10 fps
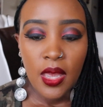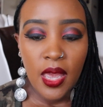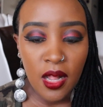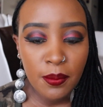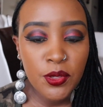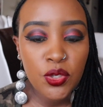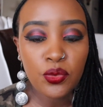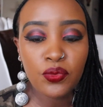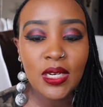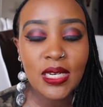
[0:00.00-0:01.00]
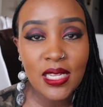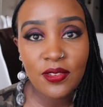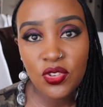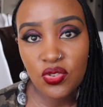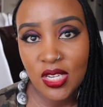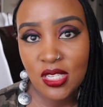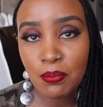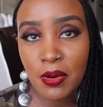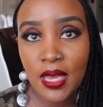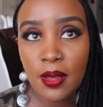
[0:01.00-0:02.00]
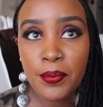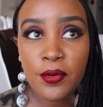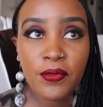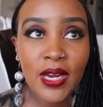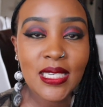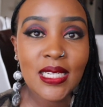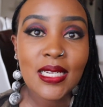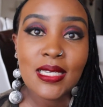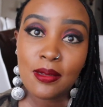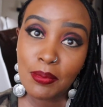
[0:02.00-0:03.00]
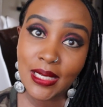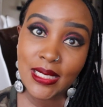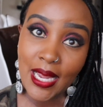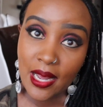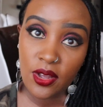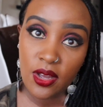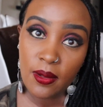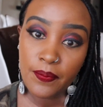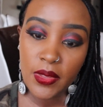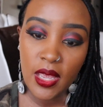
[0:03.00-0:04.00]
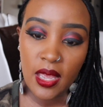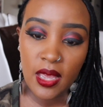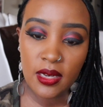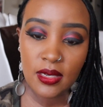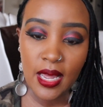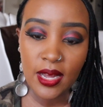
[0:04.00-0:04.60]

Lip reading: helps to relieve stress by providing a stability anchor and